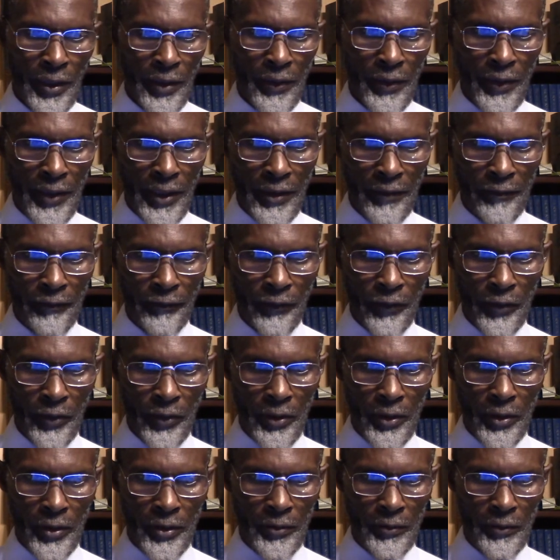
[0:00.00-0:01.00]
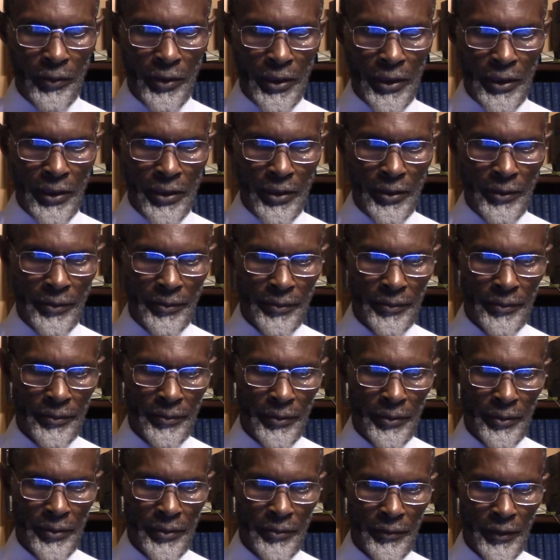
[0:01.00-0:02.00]
Therefore, well,
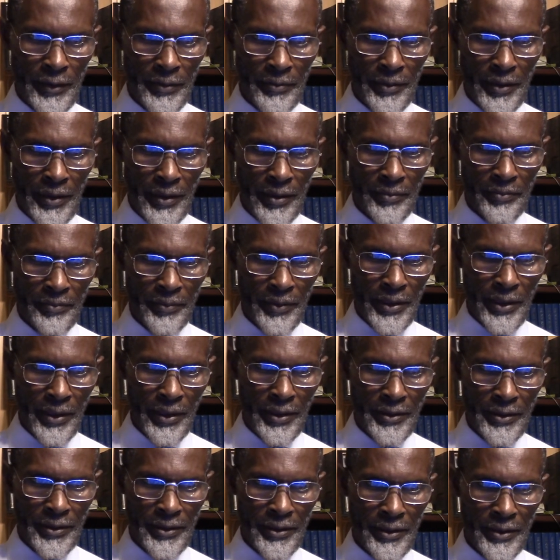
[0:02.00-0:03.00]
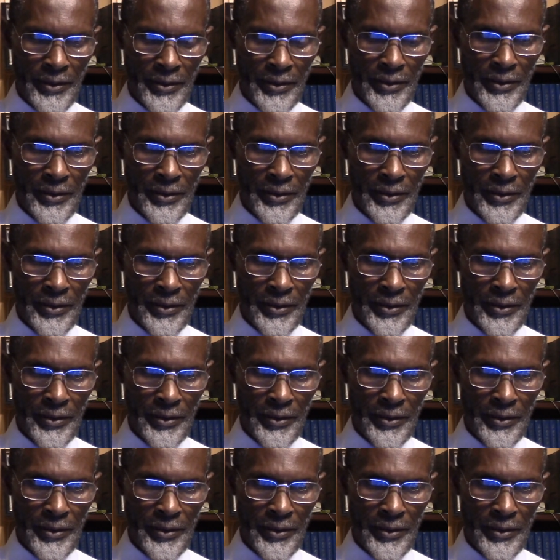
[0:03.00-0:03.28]
maybe I pass it.